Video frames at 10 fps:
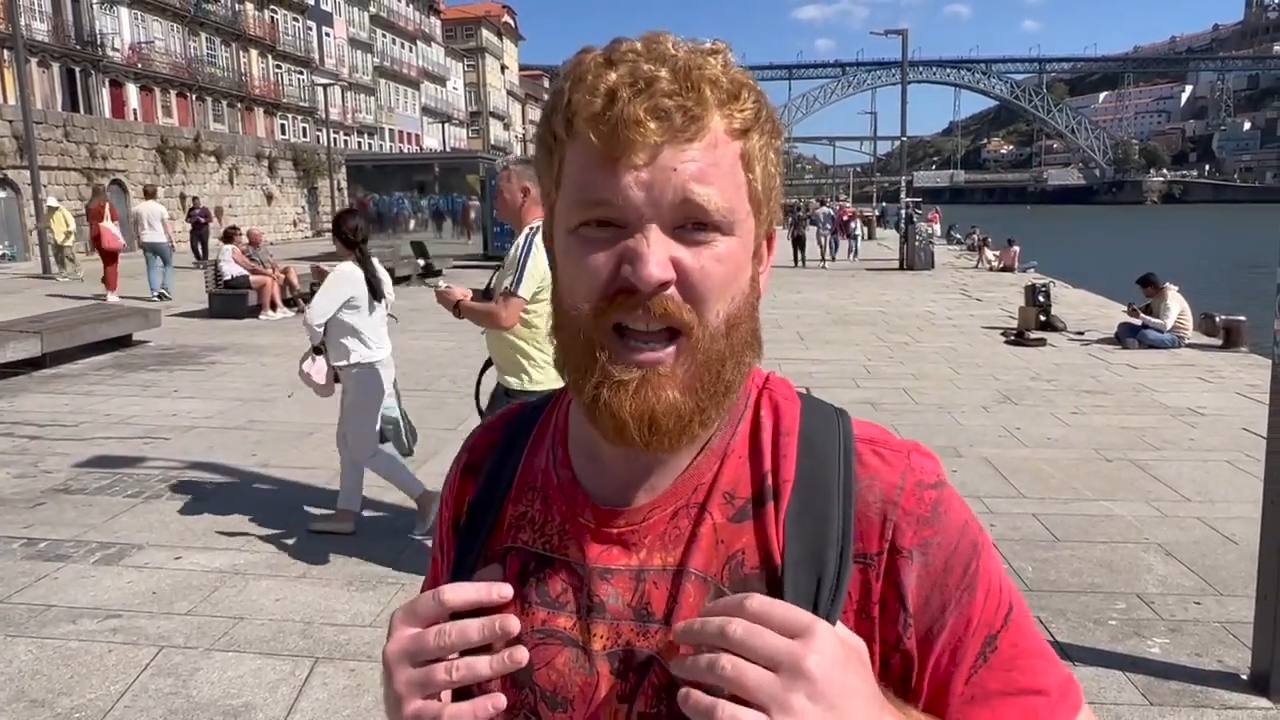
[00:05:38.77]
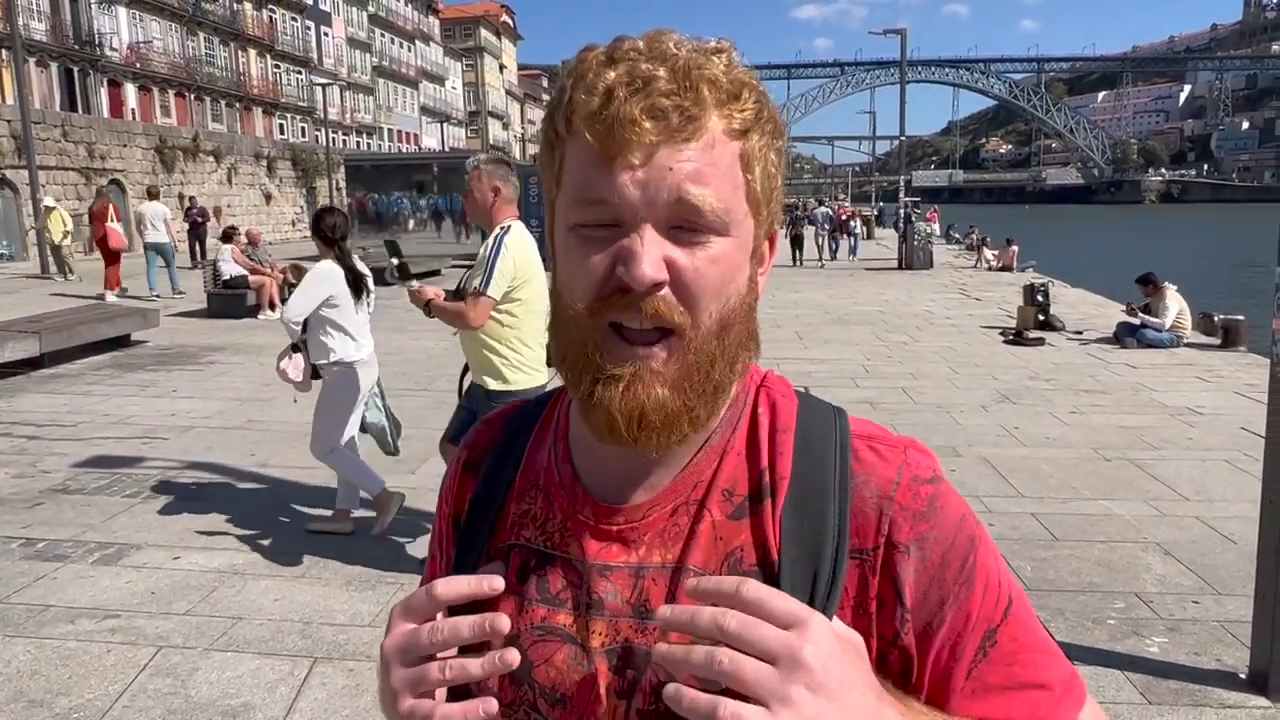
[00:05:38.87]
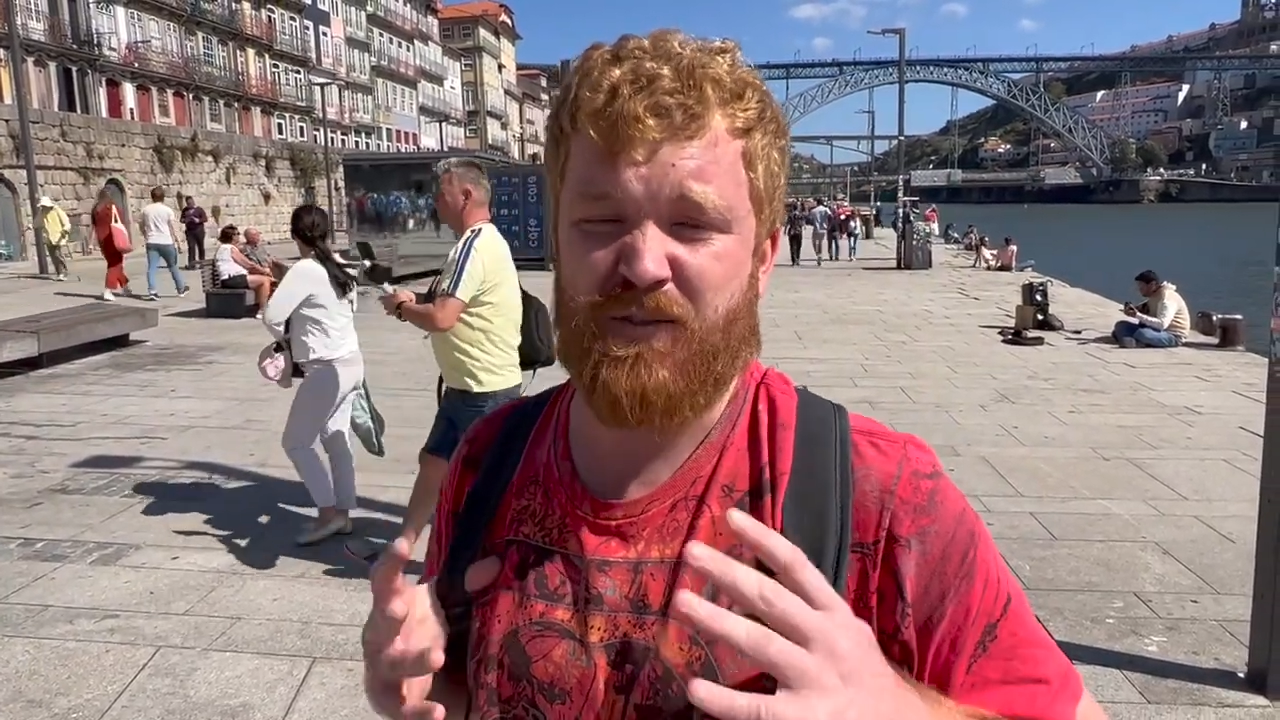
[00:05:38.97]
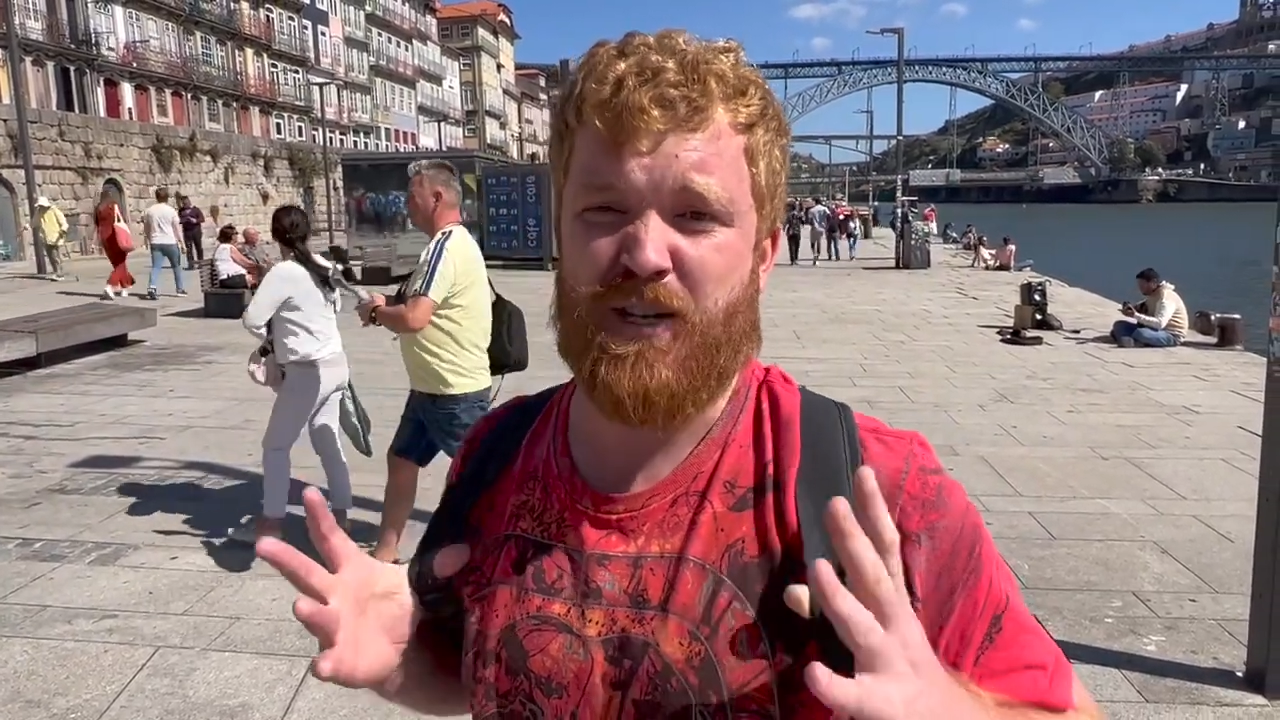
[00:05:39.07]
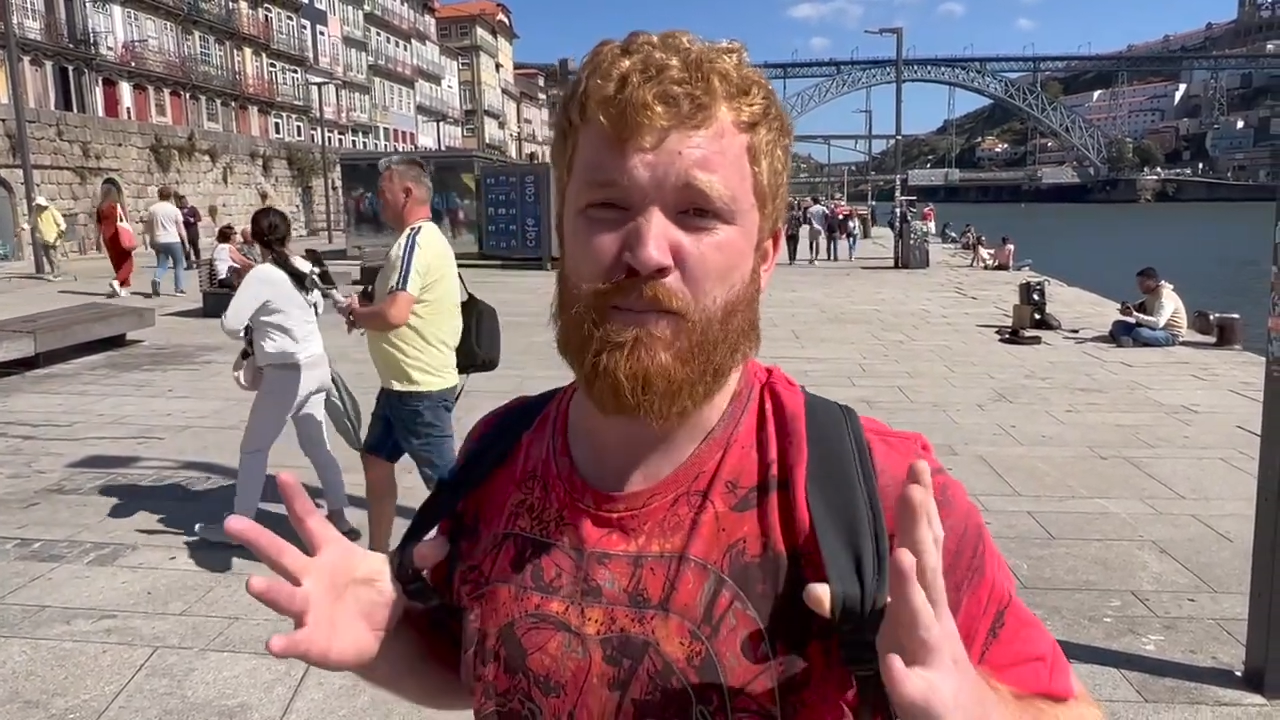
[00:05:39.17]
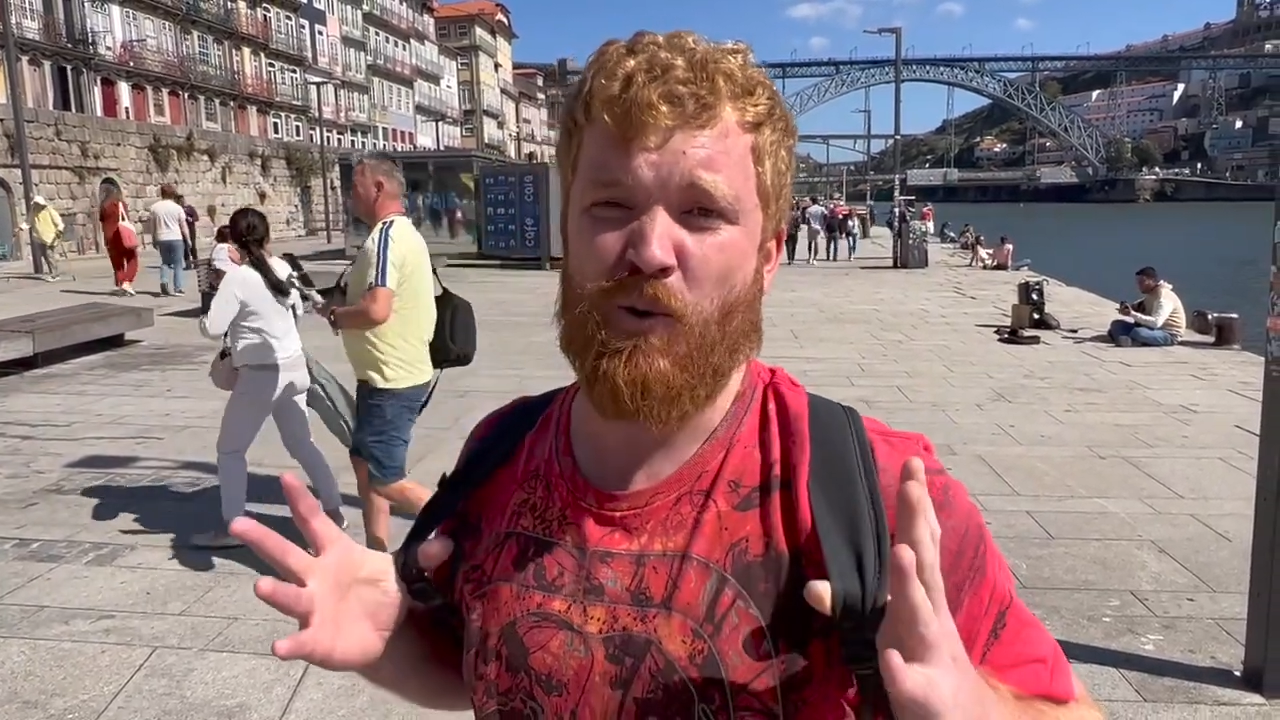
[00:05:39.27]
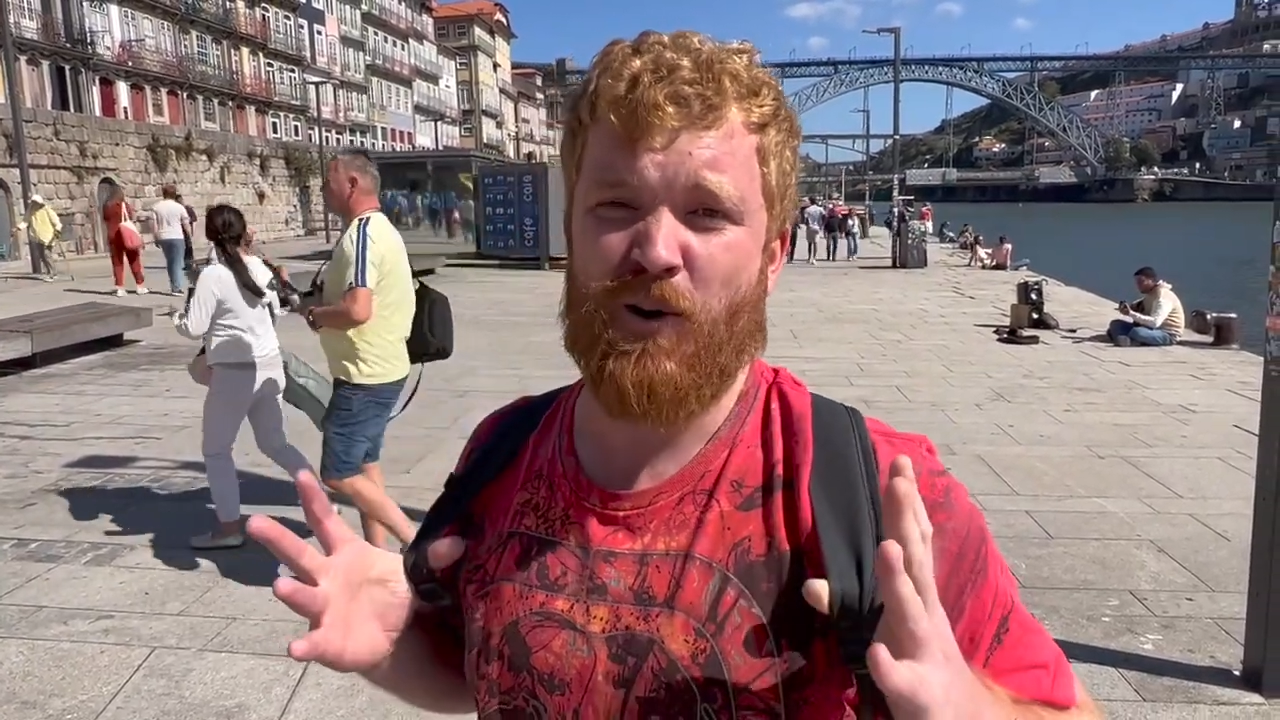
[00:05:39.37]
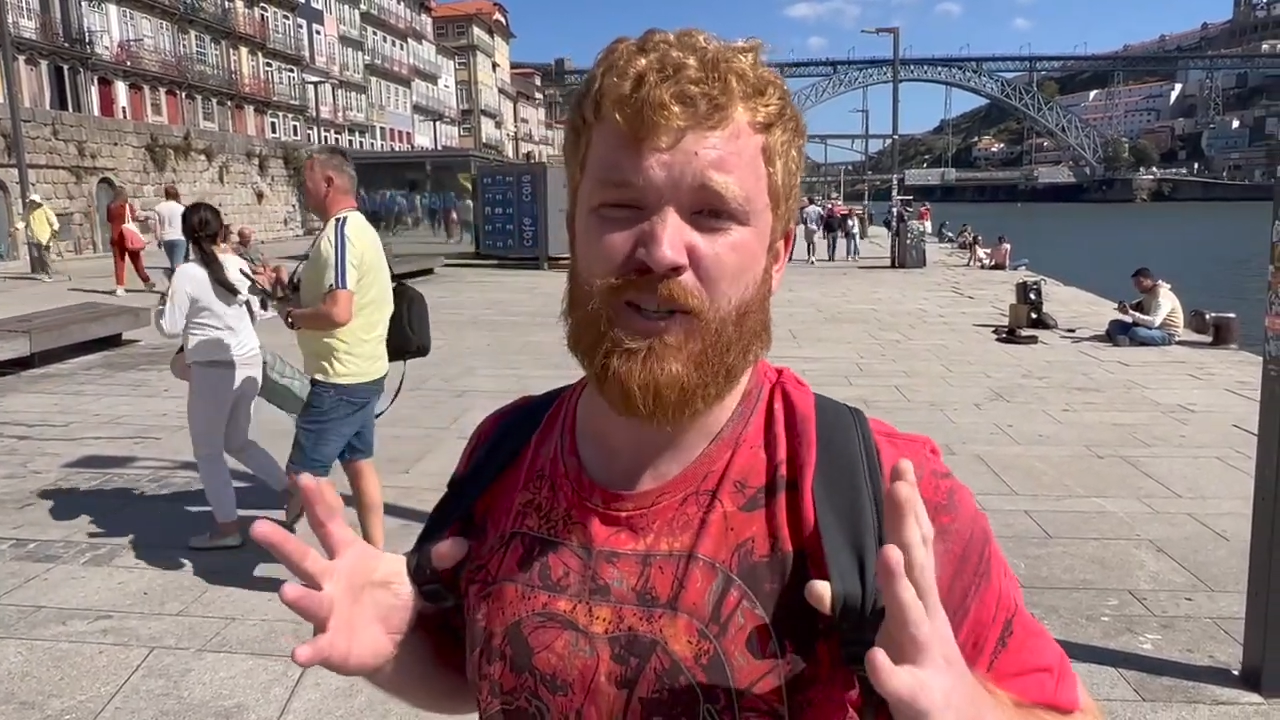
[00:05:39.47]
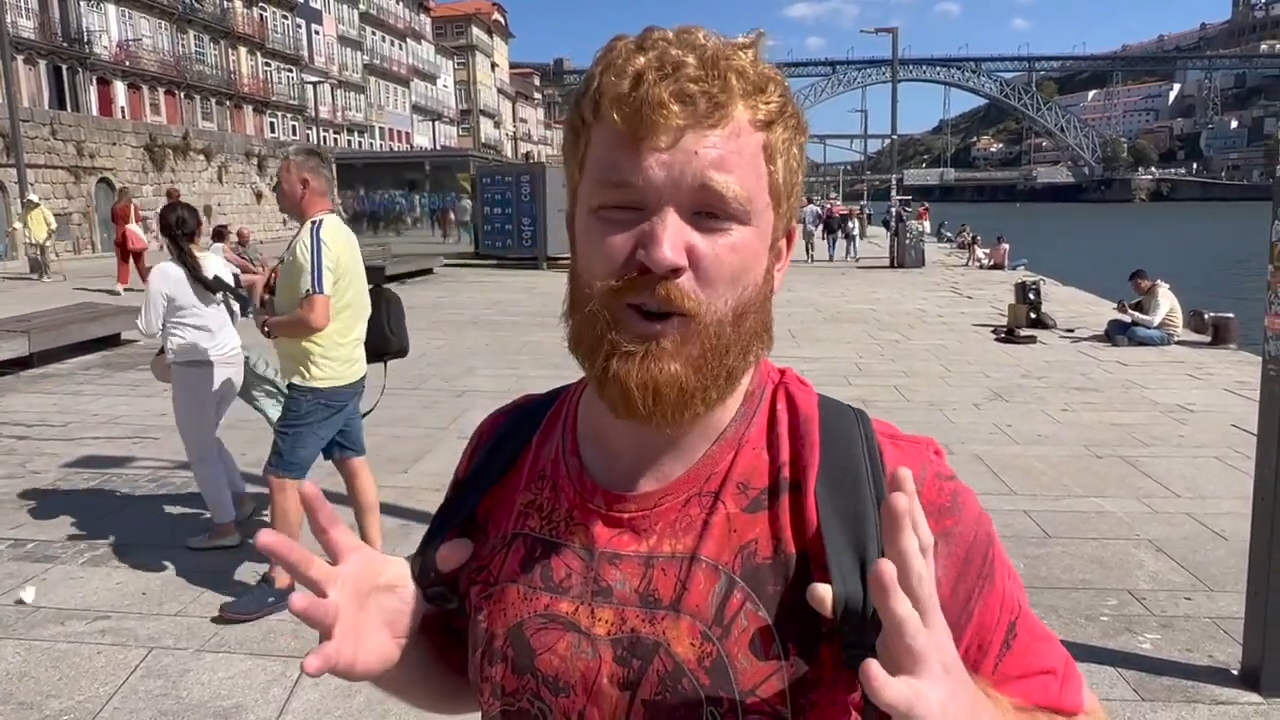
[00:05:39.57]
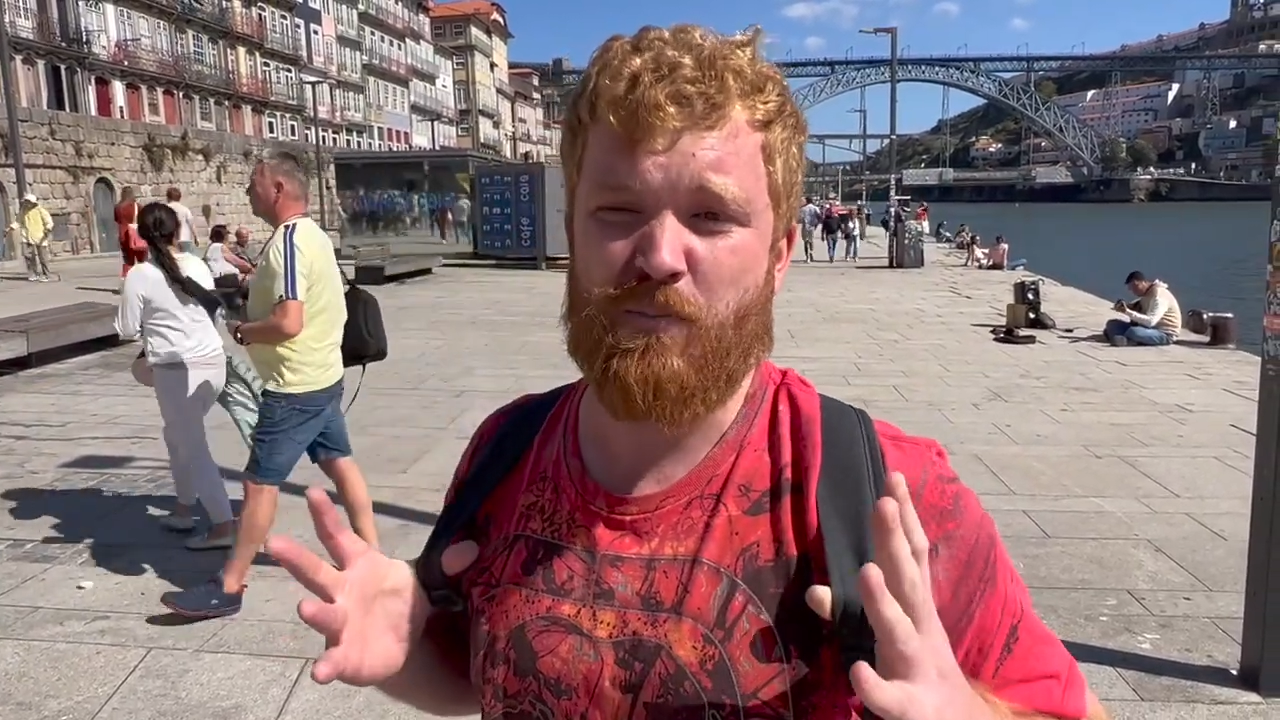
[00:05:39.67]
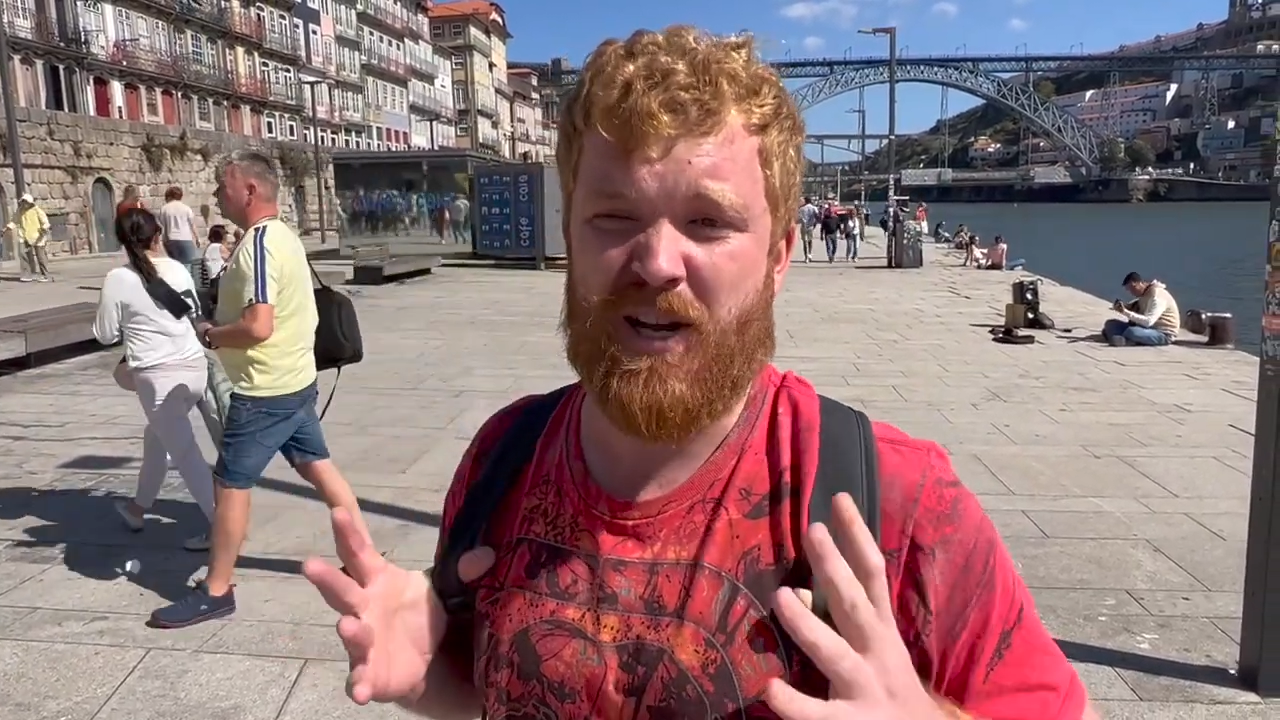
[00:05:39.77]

FC Porto,